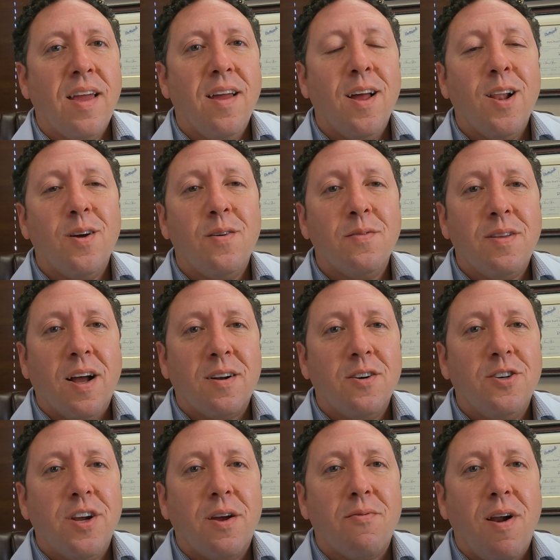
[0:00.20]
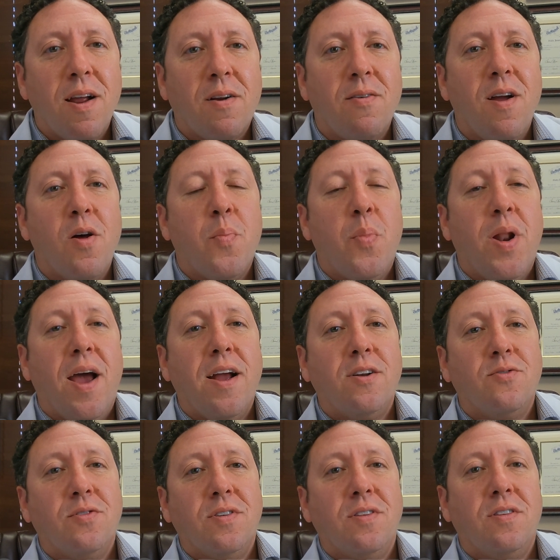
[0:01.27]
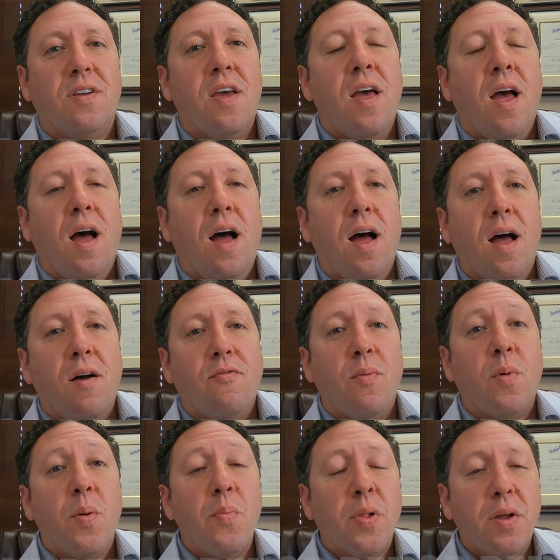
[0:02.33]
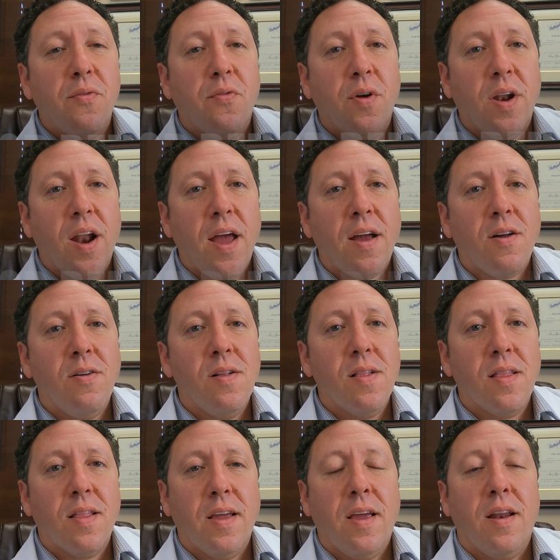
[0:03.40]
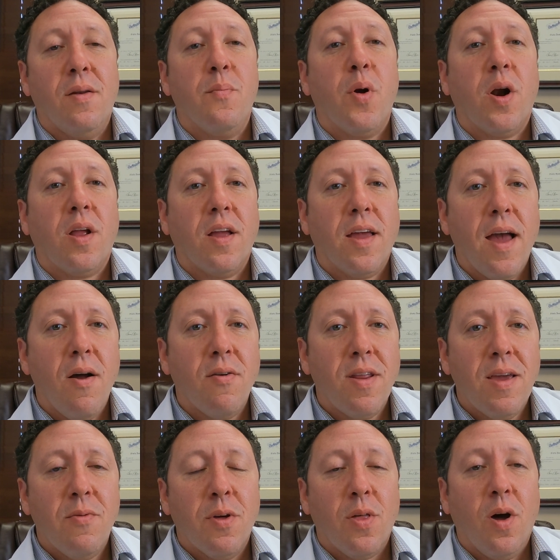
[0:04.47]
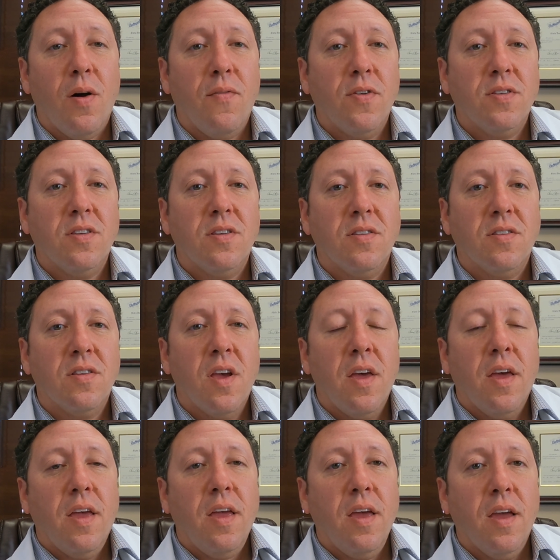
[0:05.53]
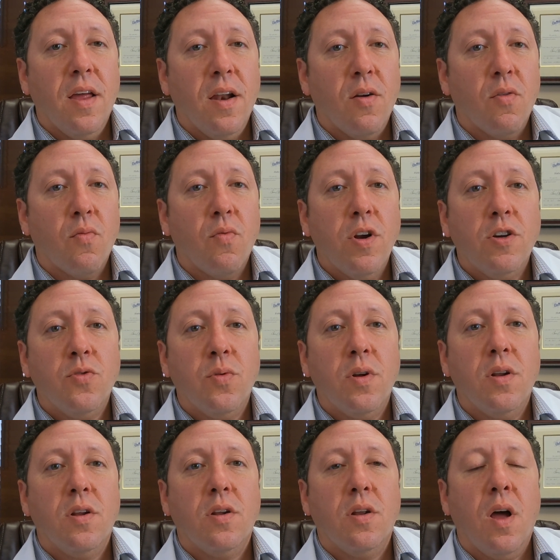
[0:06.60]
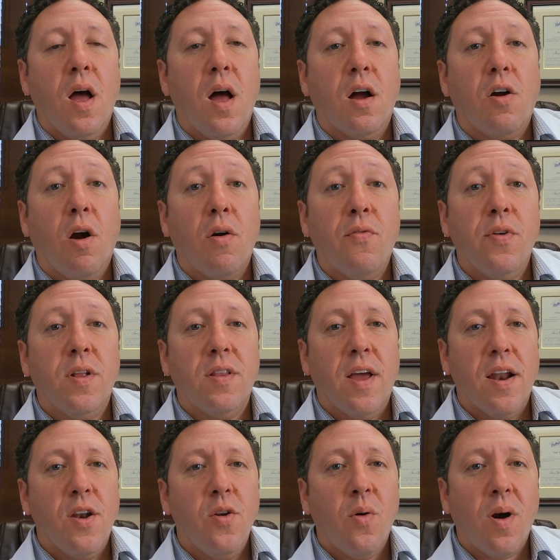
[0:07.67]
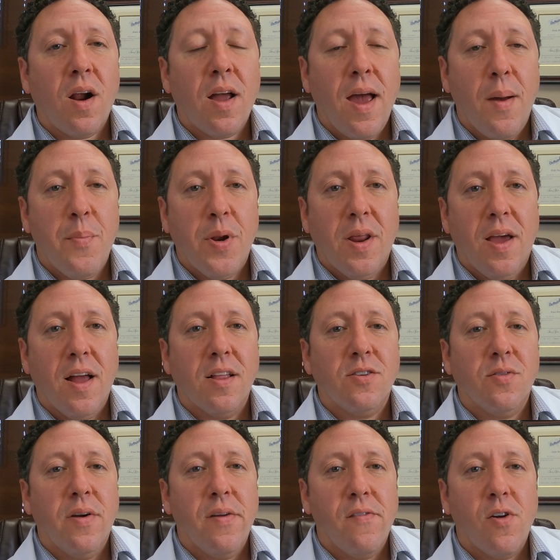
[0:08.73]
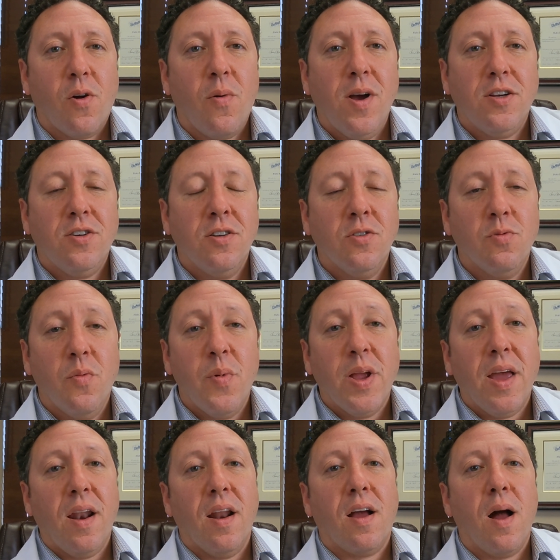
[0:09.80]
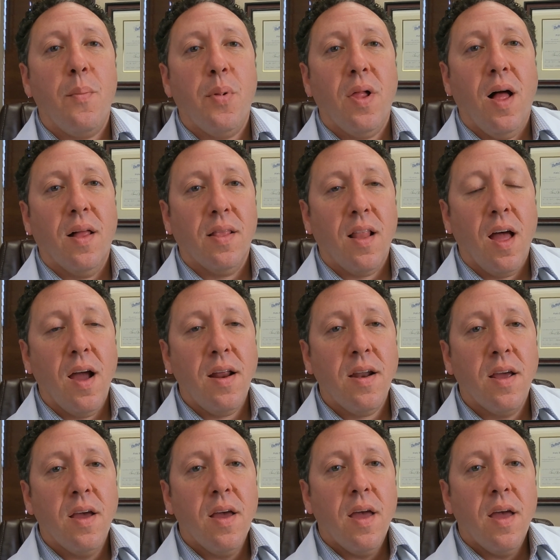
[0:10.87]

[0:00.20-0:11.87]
Hello, Dr. Jake Reinkraut, podiatrist from Complete Foot and Ankle in Bergen County with offices in Ridgewood, Garfield, and Newark. Happy to answer any of your questions. We've been getting a couple online